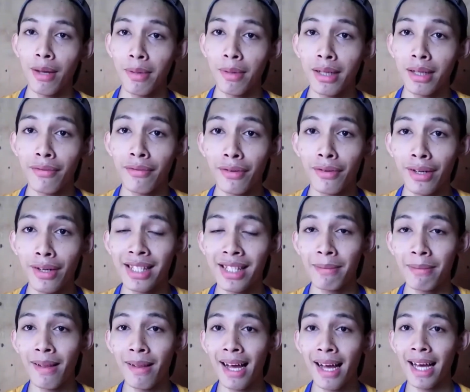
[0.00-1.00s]
I'm gonna
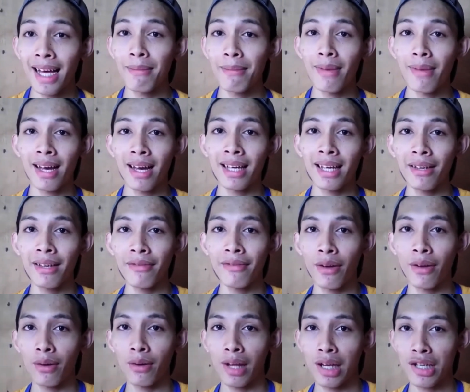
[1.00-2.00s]
first apply my
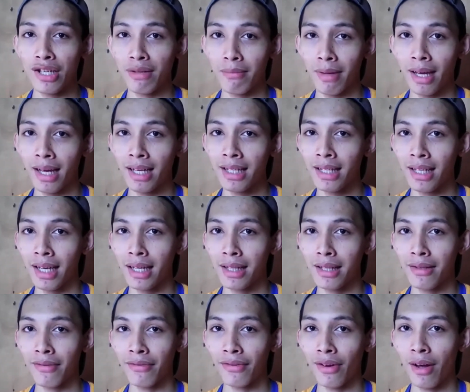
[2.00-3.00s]
foundation base.
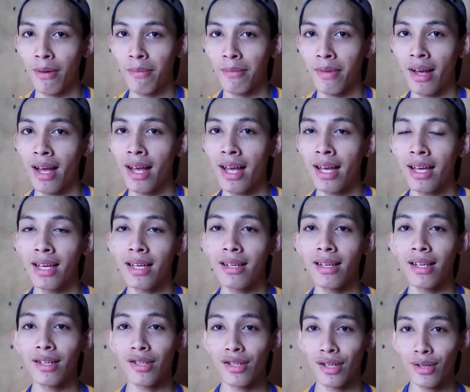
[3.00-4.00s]
It's from
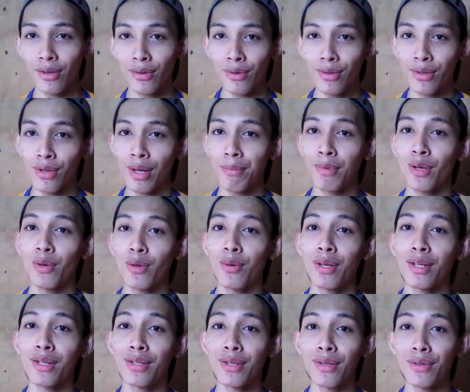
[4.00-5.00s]
Nishido, so I'm
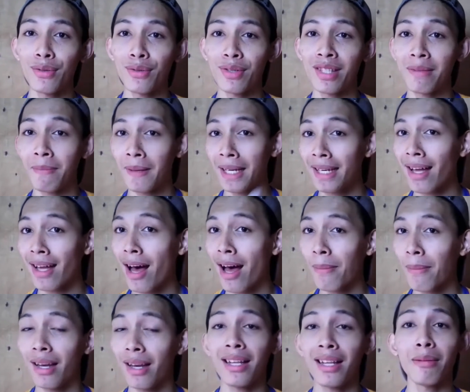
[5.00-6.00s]
going to speed
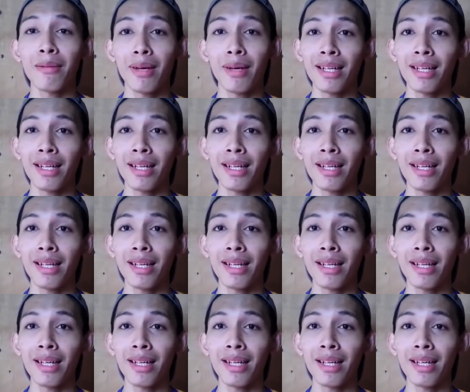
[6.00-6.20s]
up a little